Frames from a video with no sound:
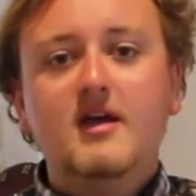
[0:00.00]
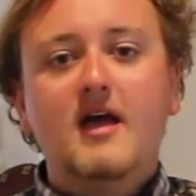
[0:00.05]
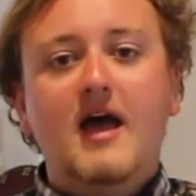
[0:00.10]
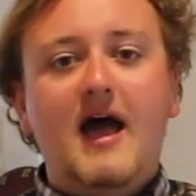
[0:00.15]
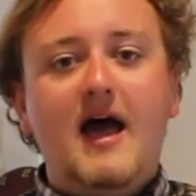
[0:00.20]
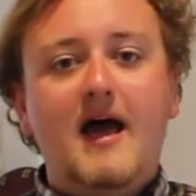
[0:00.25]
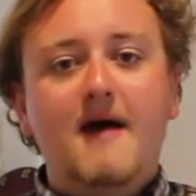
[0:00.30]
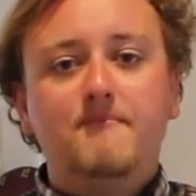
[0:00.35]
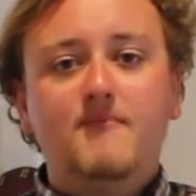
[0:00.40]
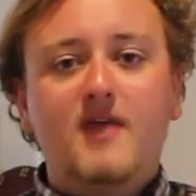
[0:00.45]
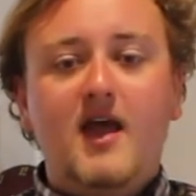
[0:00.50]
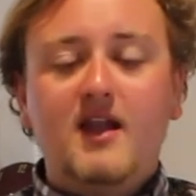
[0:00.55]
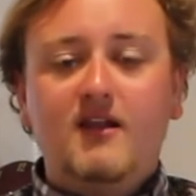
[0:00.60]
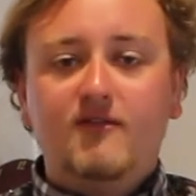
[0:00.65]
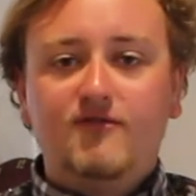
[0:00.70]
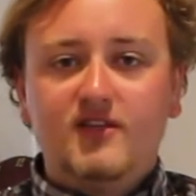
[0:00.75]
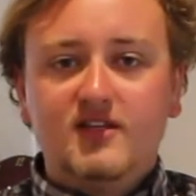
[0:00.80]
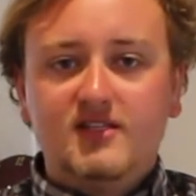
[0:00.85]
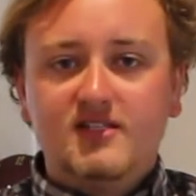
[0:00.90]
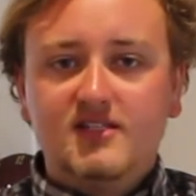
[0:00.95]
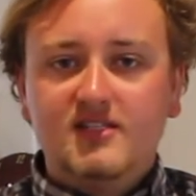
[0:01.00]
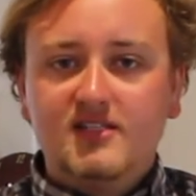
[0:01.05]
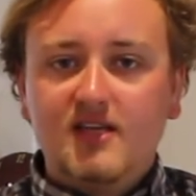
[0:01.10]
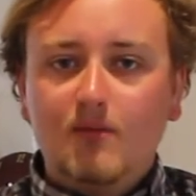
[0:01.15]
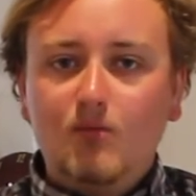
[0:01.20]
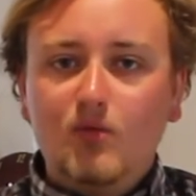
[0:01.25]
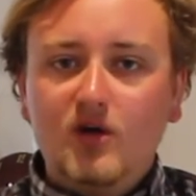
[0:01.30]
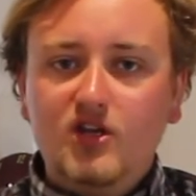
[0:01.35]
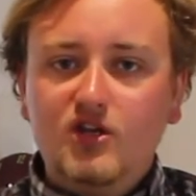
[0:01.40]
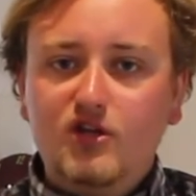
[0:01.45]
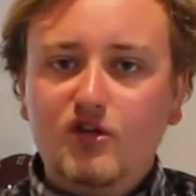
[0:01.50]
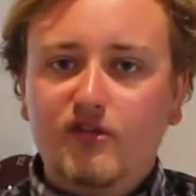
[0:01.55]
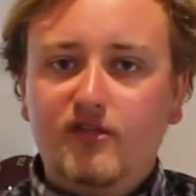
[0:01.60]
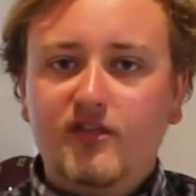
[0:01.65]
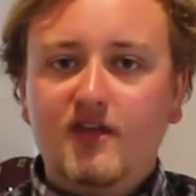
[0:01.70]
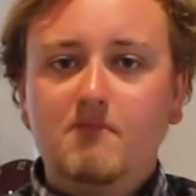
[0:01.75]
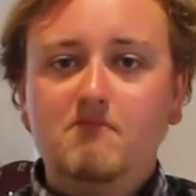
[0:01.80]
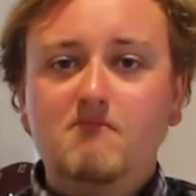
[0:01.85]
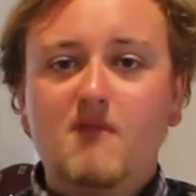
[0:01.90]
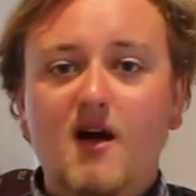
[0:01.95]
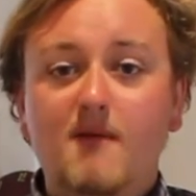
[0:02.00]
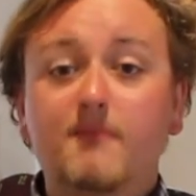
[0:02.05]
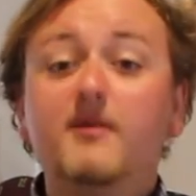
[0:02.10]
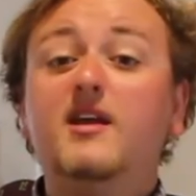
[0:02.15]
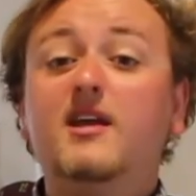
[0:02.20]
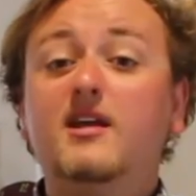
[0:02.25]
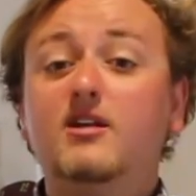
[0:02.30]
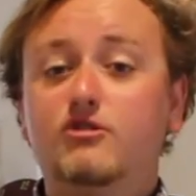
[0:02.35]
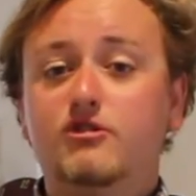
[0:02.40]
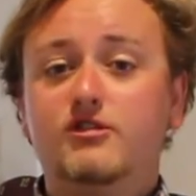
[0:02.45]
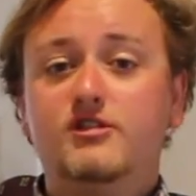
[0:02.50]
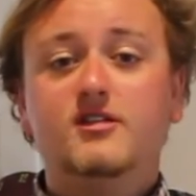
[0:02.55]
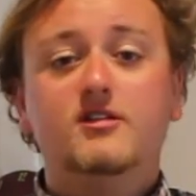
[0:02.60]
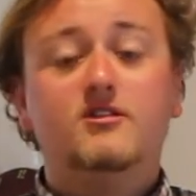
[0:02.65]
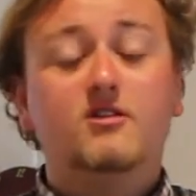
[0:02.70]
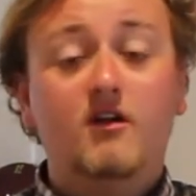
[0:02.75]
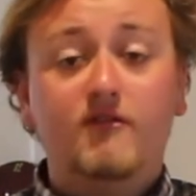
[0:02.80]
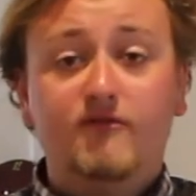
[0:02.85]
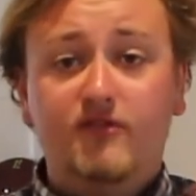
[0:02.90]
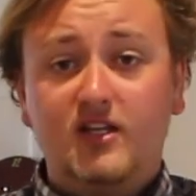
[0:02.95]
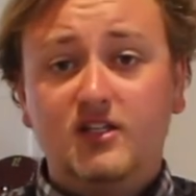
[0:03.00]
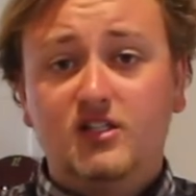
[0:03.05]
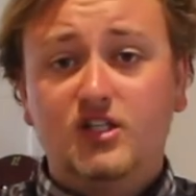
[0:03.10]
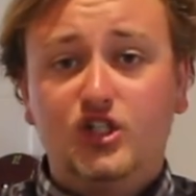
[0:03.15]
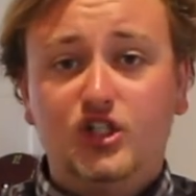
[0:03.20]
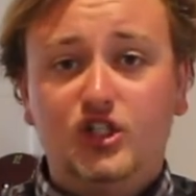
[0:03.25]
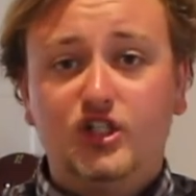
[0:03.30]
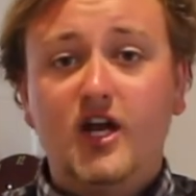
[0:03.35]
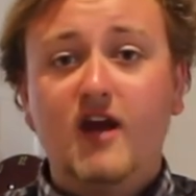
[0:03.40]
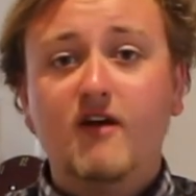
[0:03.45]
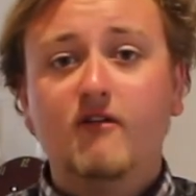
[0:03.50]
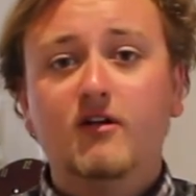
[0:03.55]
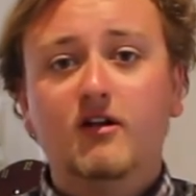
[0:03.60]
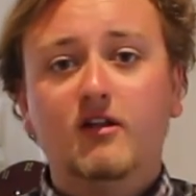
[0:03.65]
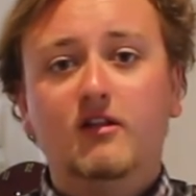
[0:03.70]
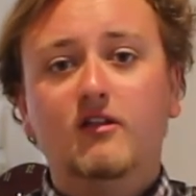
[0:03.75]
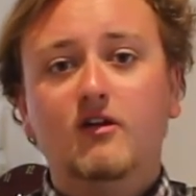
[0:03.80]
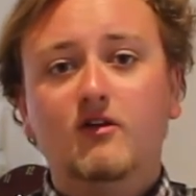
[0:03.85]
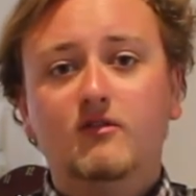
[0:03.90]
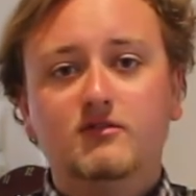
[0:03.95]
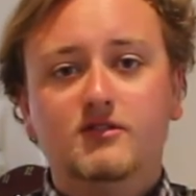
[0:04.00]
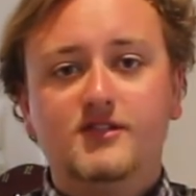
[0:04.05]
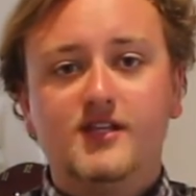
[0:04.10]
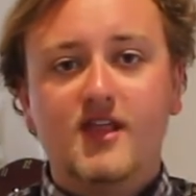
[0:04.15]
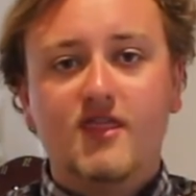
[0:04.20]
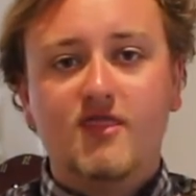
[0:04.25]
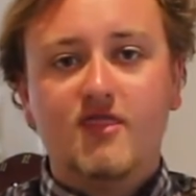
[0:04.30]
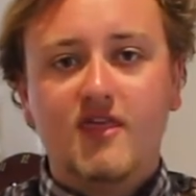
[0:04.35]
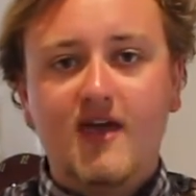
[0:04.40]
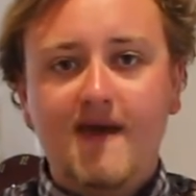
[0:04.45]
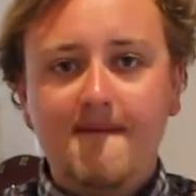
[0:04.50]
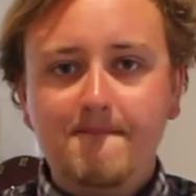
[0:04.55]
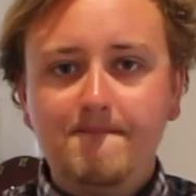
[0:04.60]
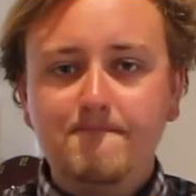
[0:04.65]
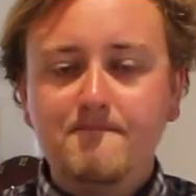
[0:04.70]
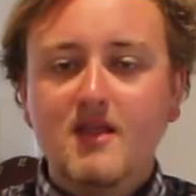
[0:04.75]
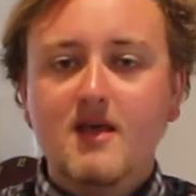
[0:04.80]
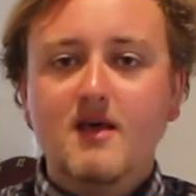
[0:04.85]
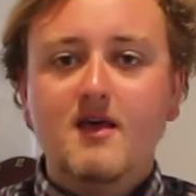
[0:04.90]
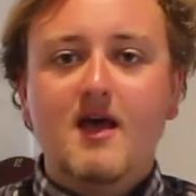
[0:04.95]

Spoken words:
And if there's someone you think might be interested, don't forget to share it along to them.